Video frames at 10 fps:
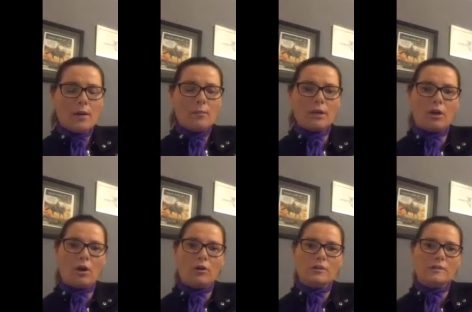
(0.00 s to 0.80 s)

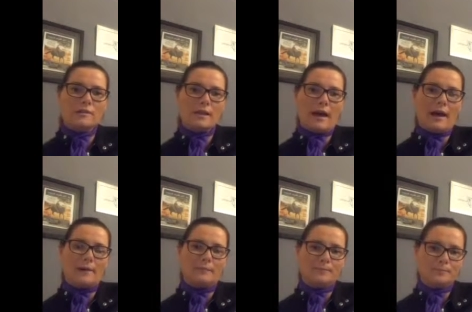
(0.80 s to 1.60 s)
because,
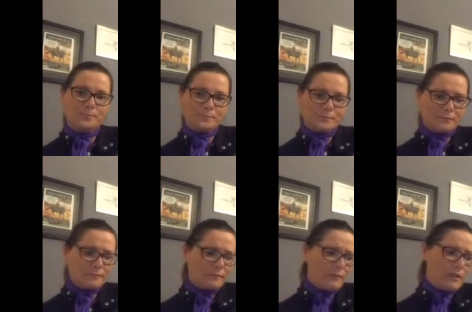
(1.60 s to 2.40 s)

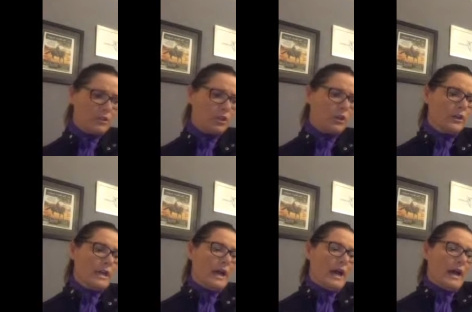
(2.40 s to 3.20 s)
you know,
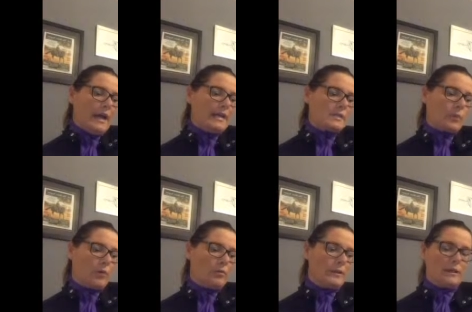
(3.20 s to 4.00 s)
it's
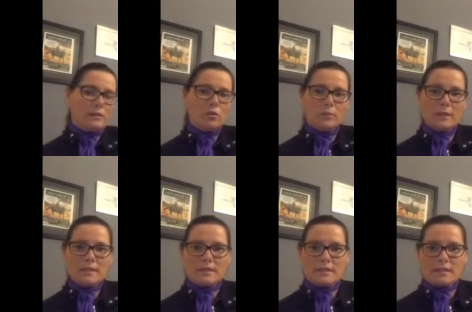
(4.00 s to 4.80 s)
probably a little
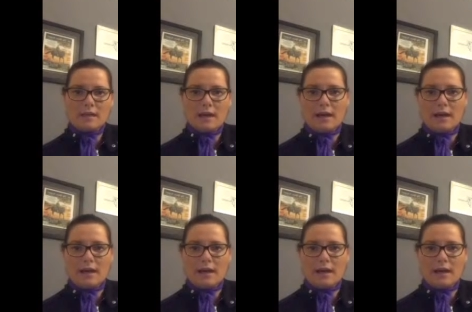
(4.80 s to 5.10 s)
bit